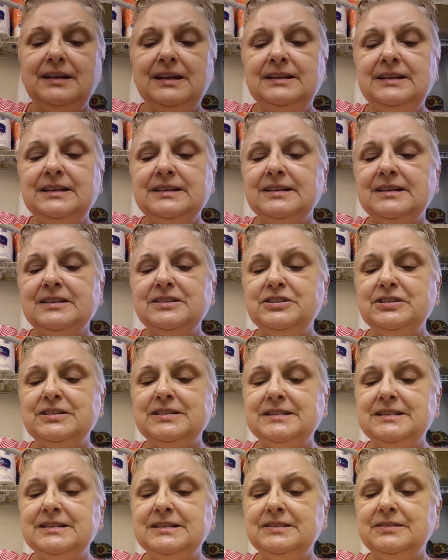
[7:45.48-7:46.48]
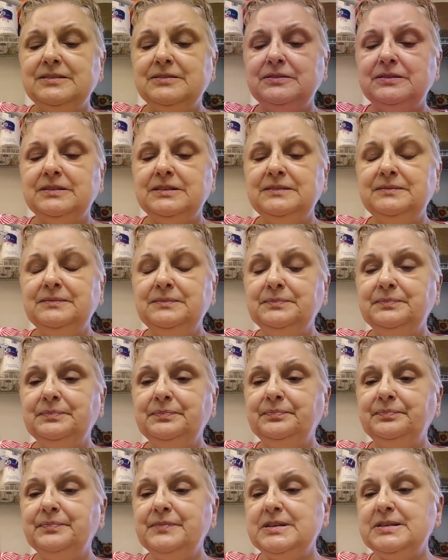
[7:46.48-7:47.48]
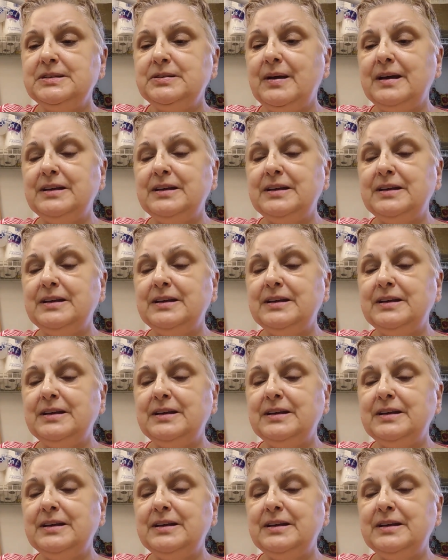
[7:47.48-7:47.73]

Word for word: And it does just as good. So